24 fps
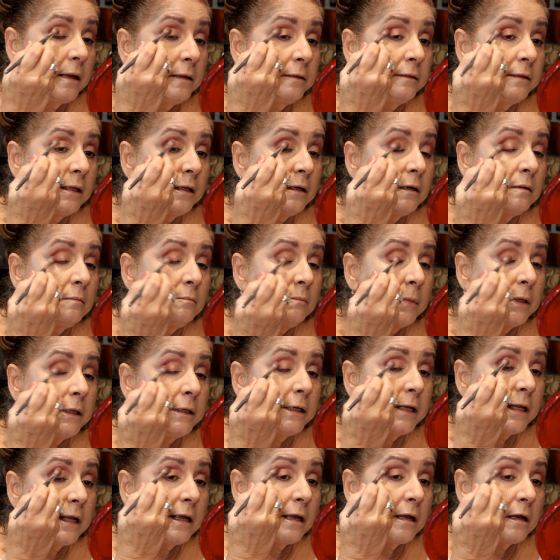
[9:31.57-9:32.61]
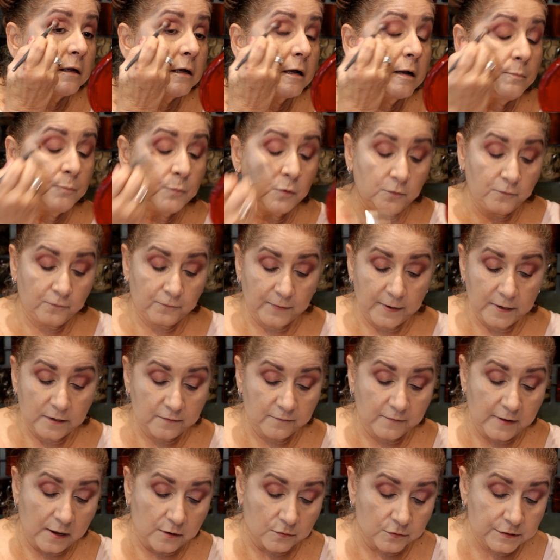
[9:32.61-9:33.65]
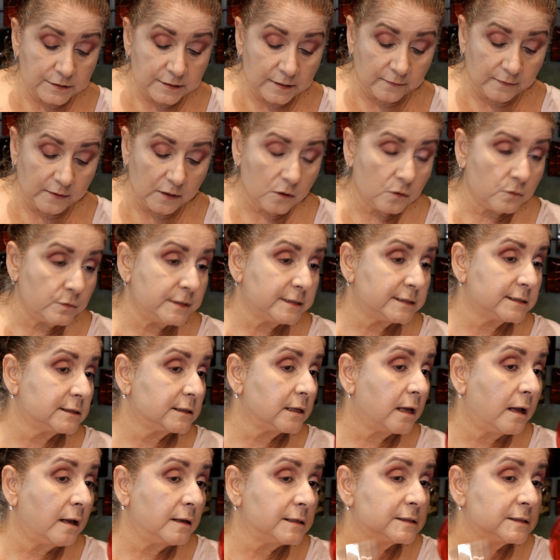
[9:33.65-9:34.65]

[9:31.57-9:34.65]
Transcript: and then on Monday, a couple friend of ours that they always